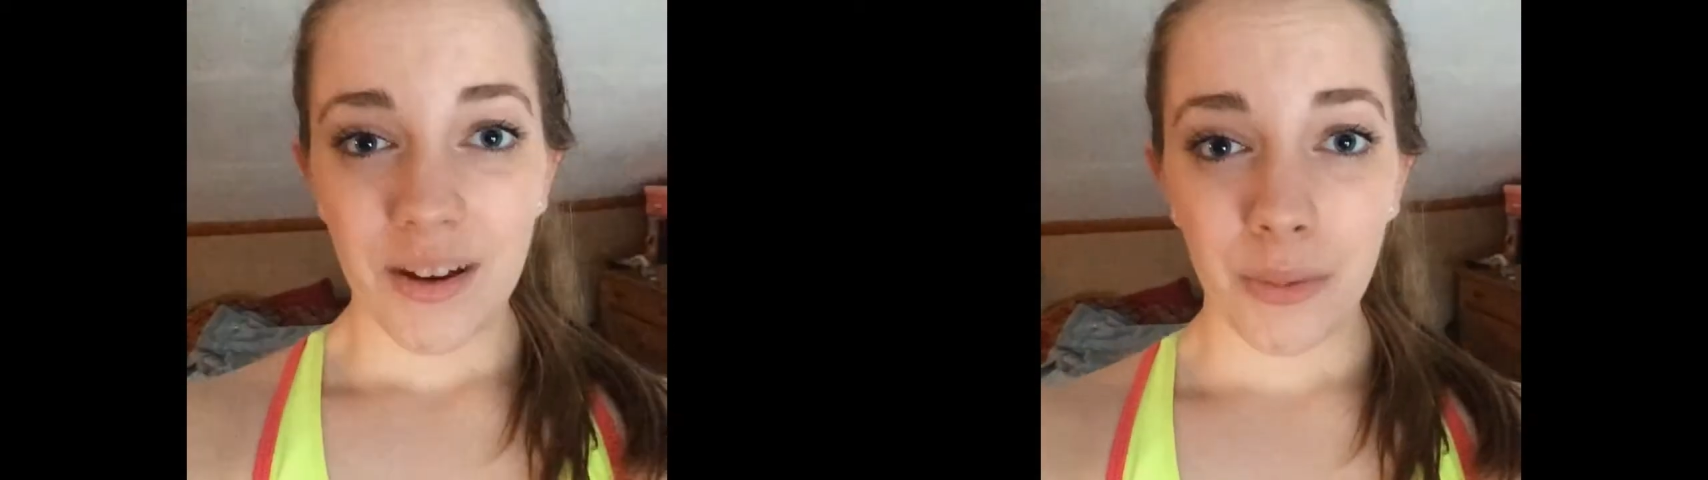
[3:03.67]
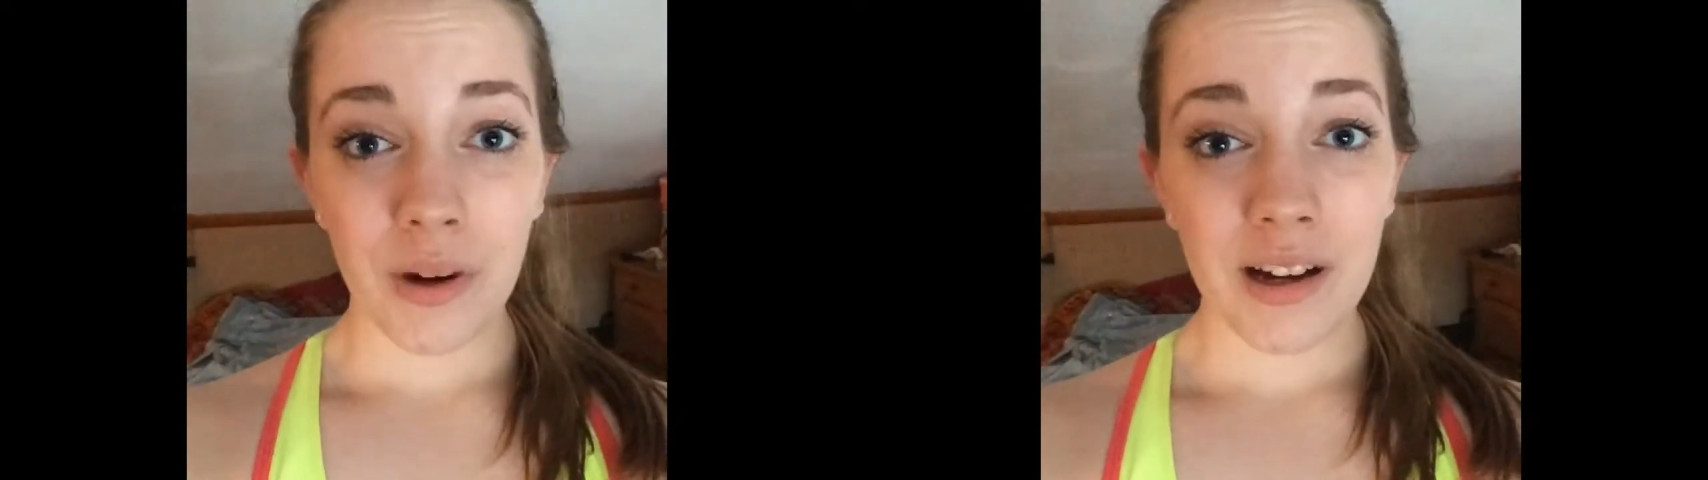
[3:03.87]

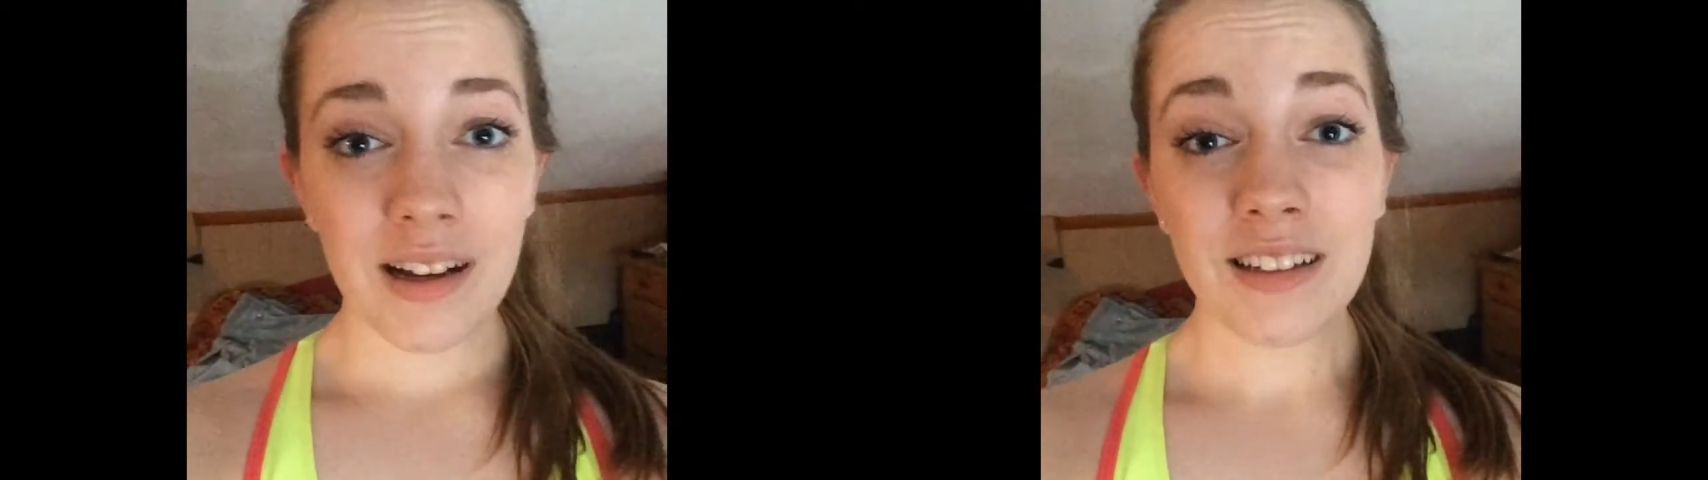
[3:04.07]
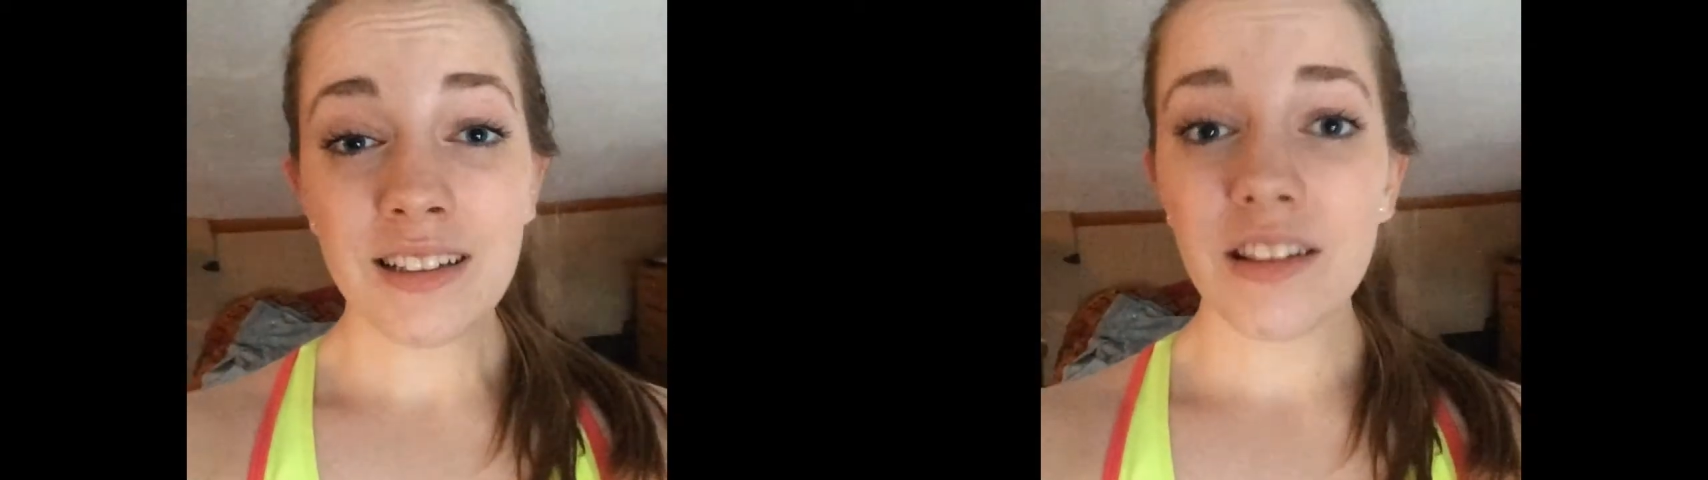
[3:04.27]

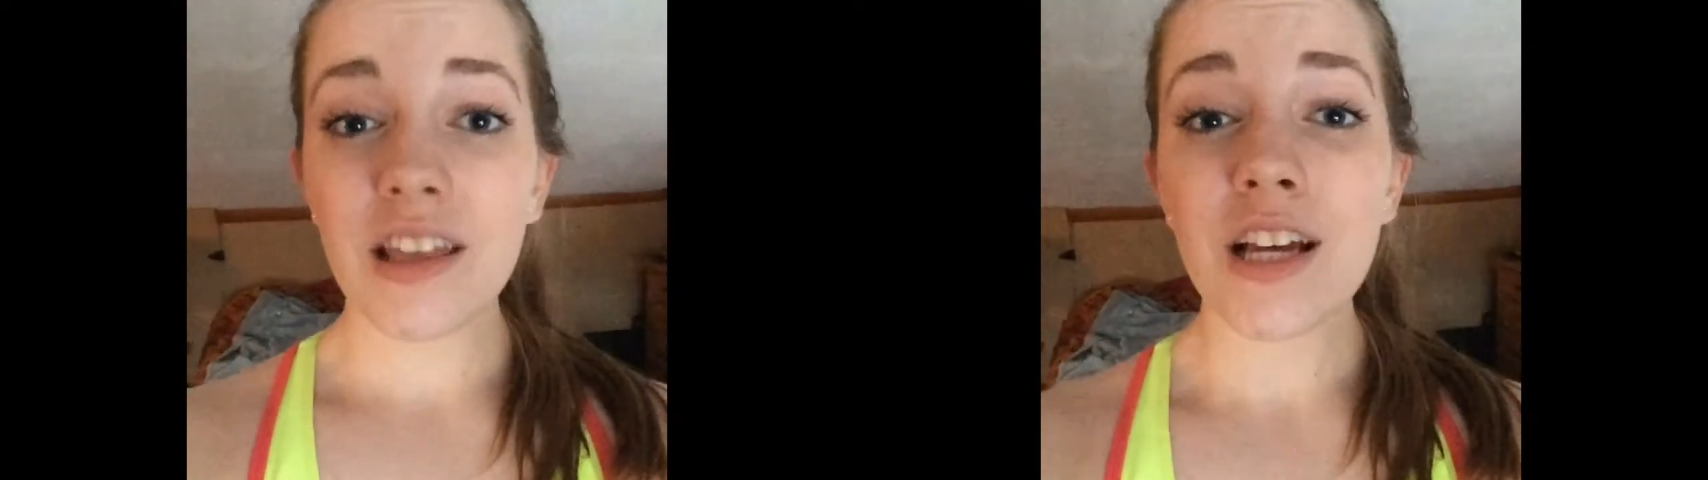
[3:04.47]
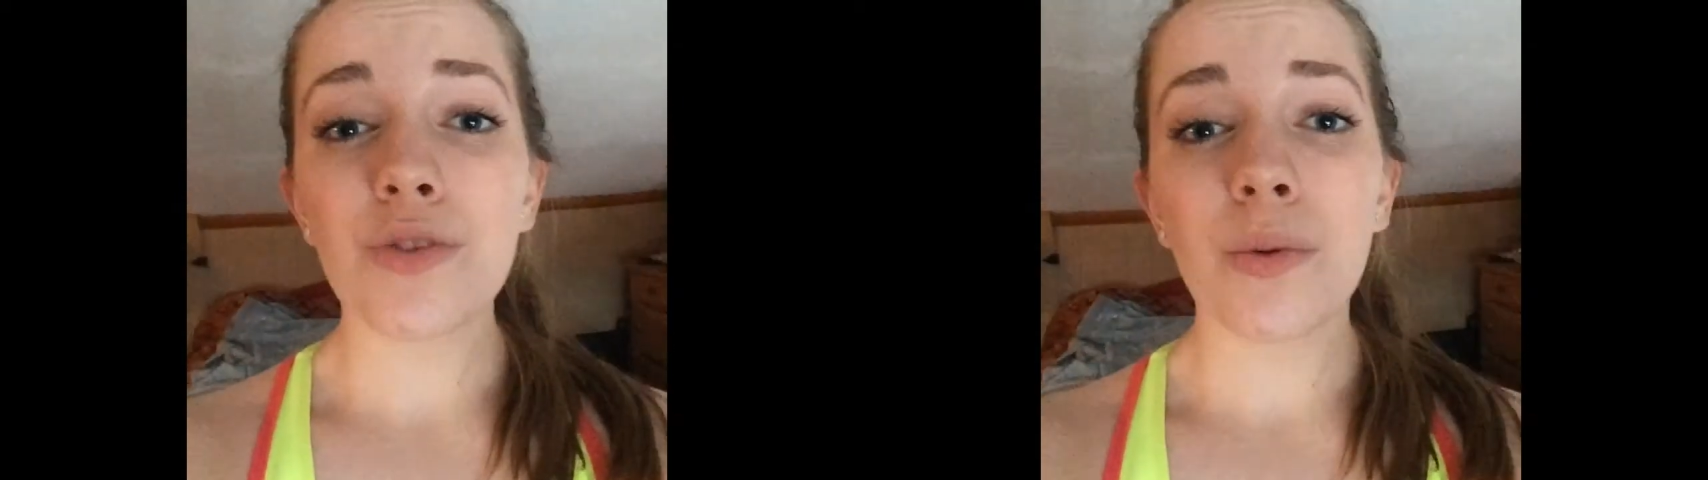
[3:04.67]
Well,
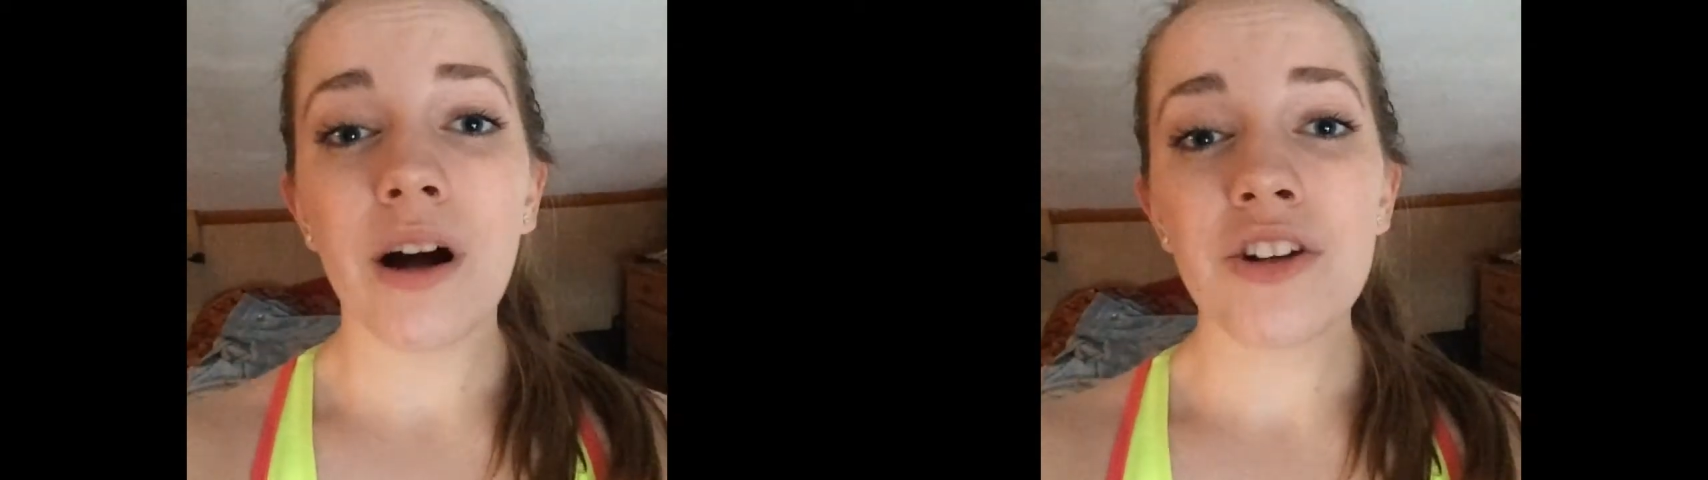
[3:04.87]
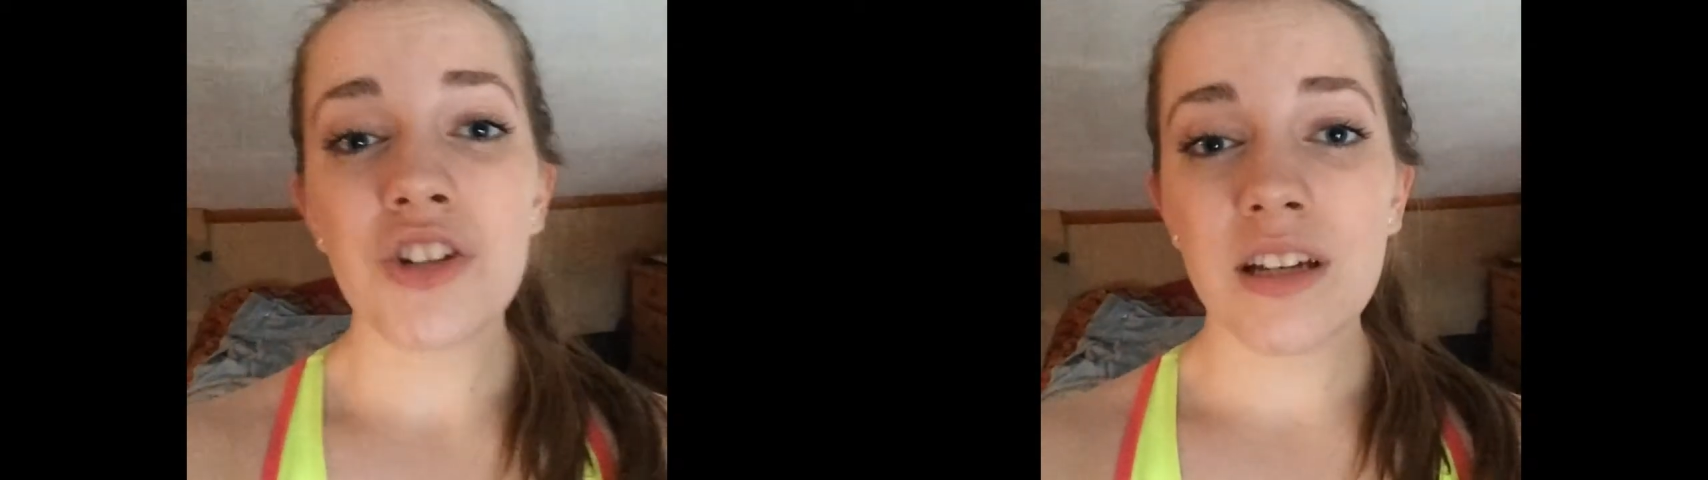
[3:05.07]
thanks for
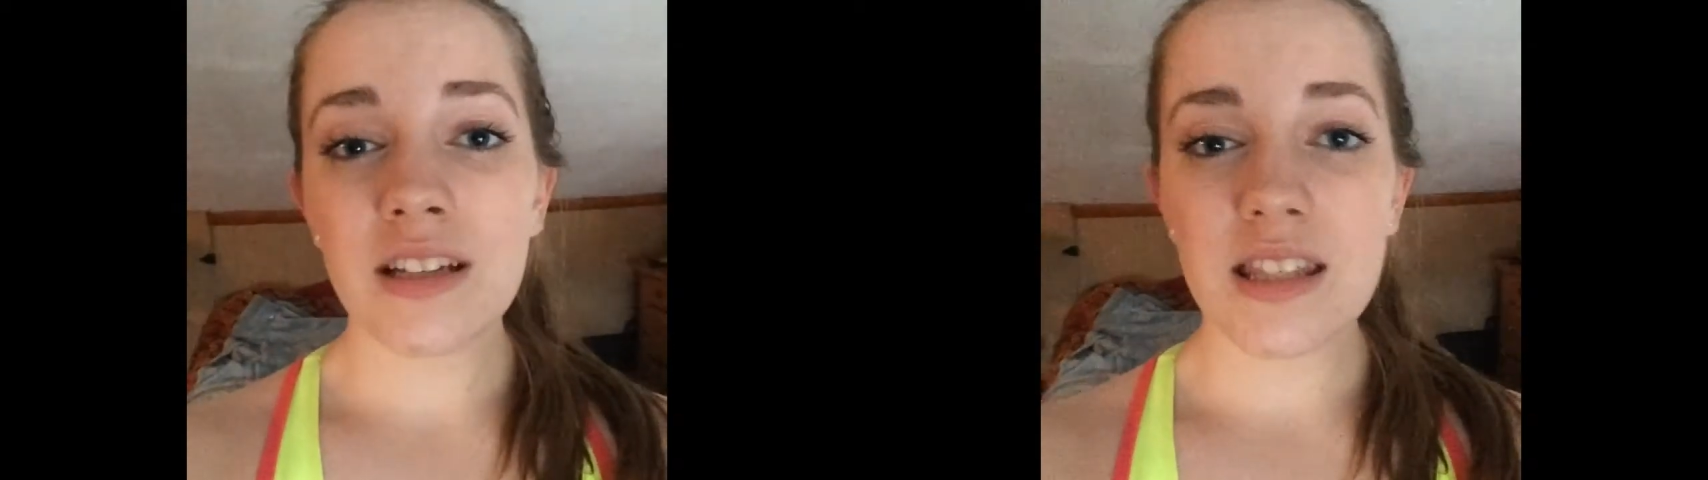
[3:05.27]
watching.